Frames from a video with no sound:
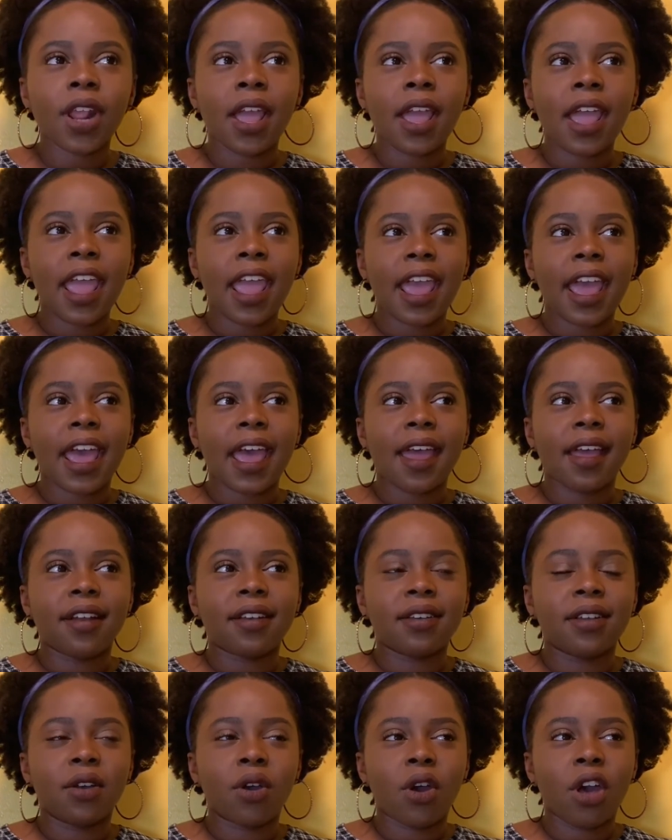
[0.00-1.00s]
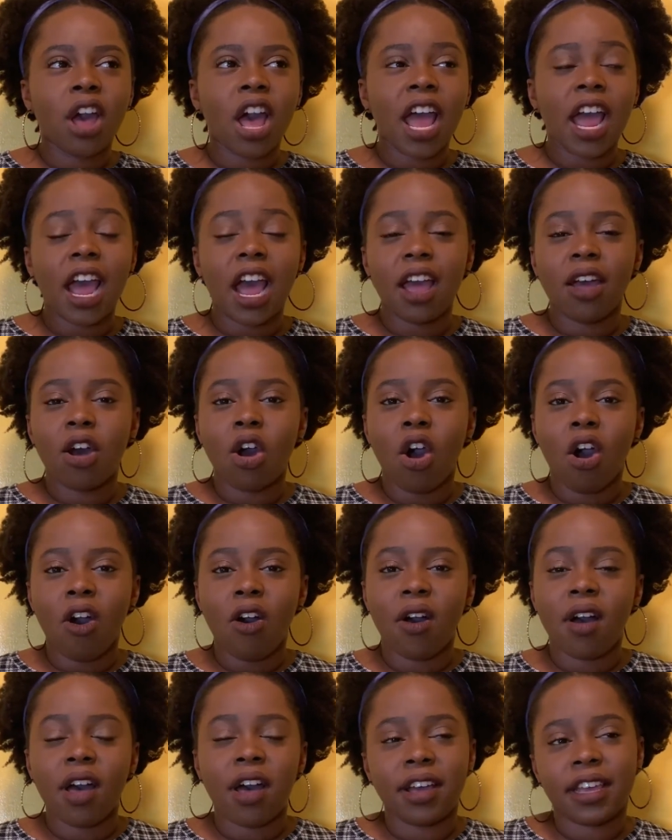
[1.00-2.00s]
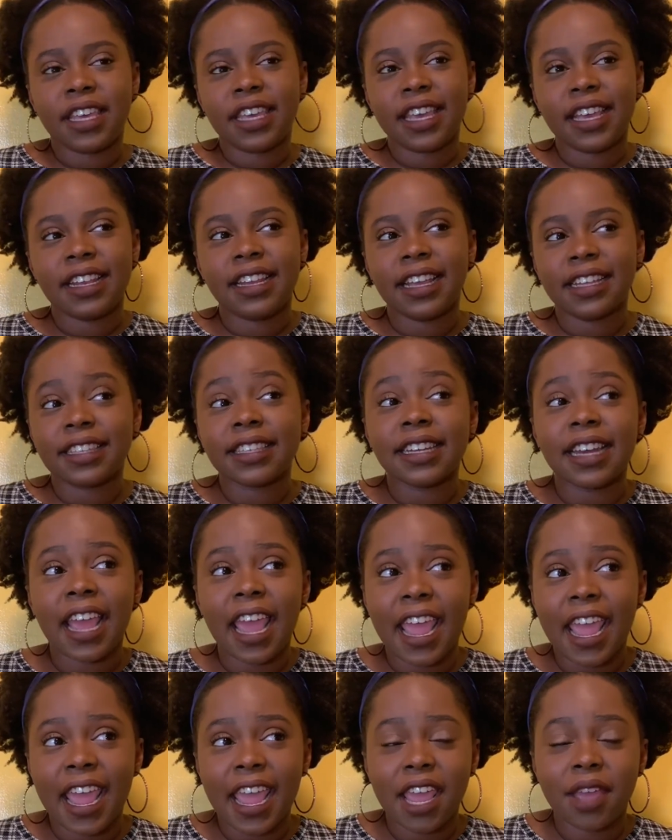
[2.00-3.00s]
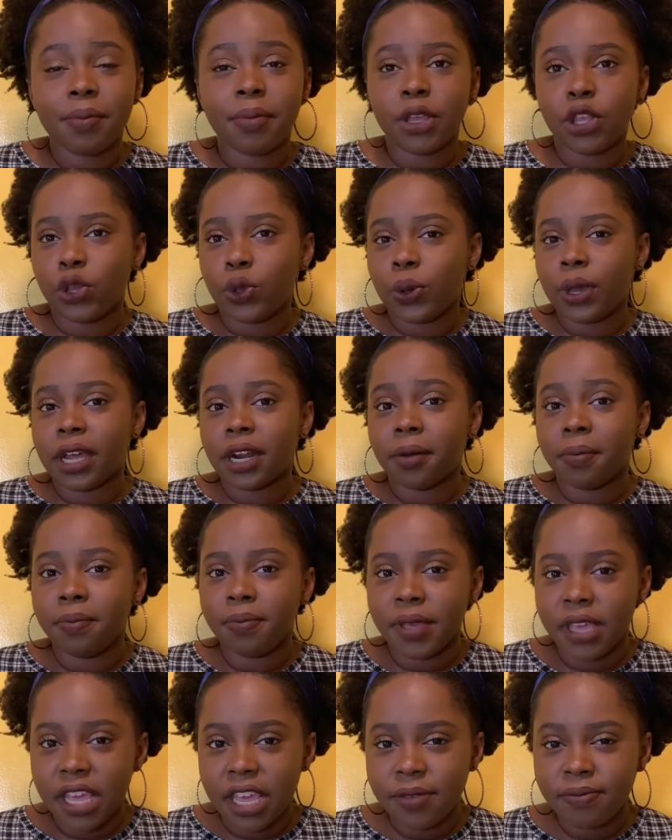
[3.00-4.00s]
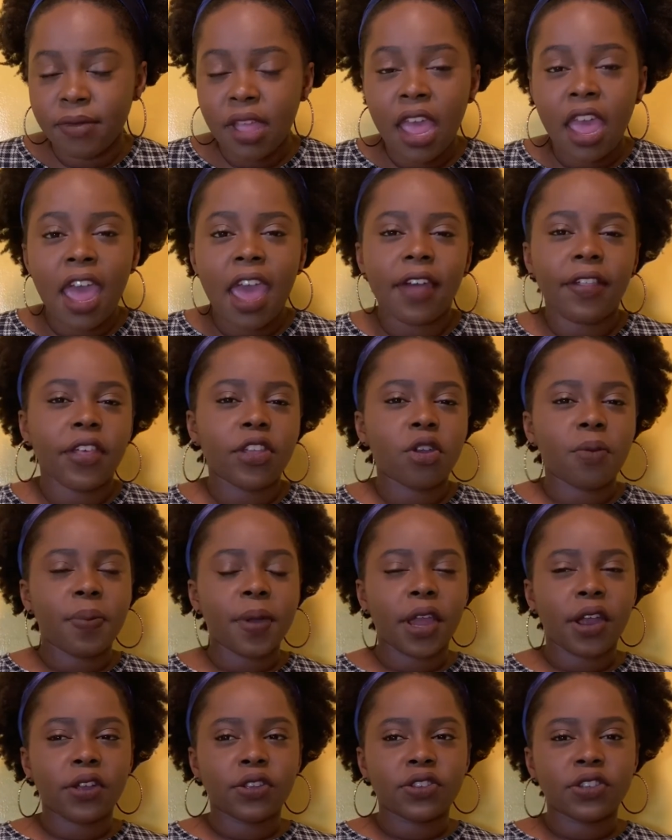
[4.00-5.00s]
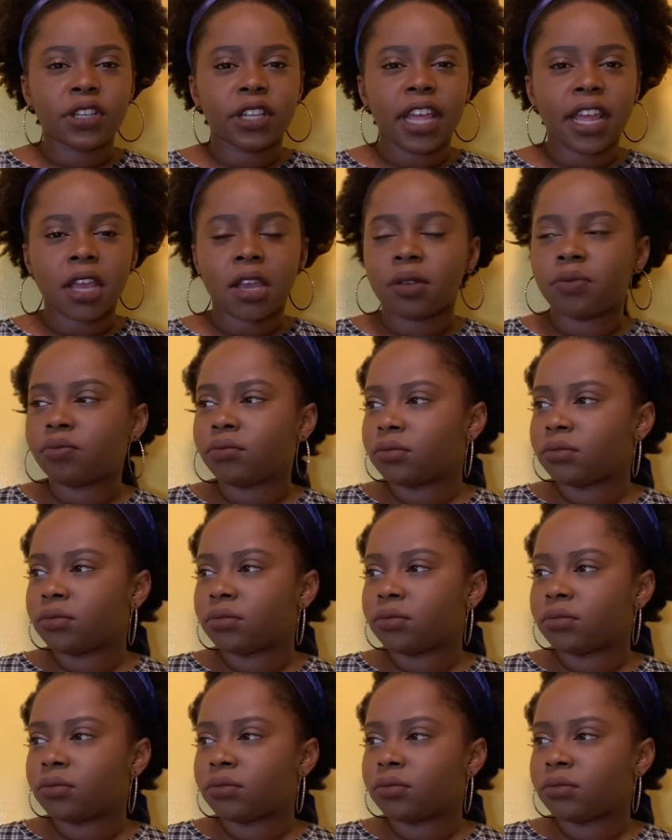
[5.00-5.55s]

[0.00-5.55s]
and a kid gets an A but you get a B, and then your parents are like,